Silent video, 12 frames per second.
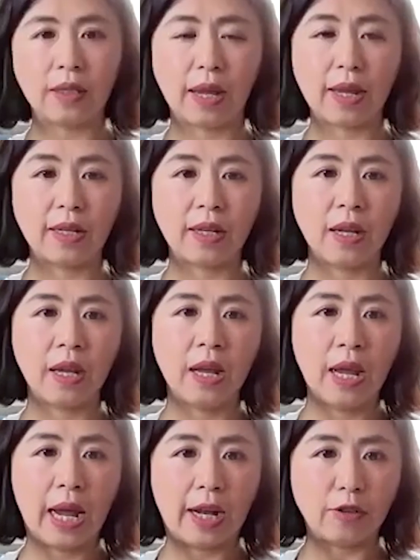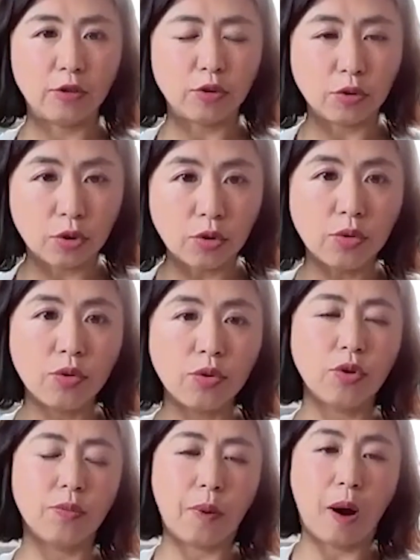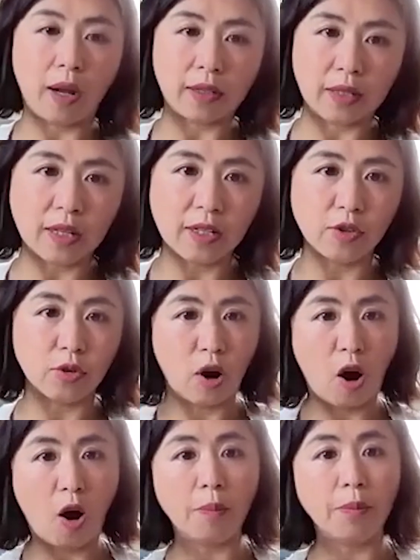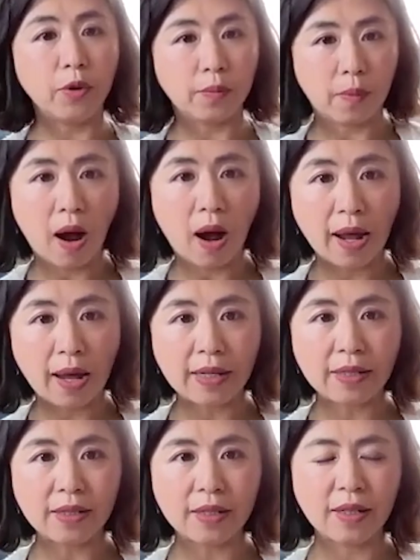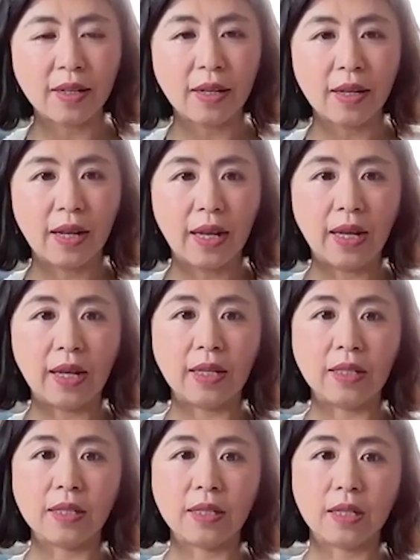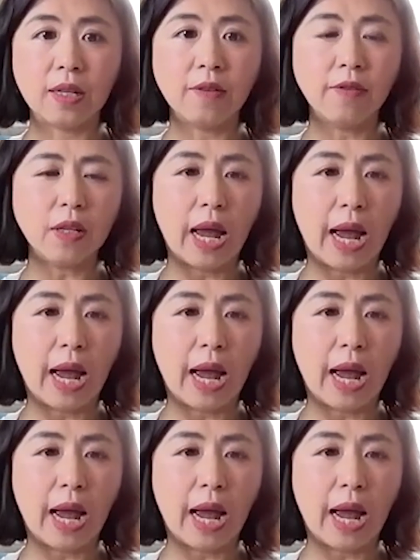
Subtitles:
like how to use your body to calm your mind, and even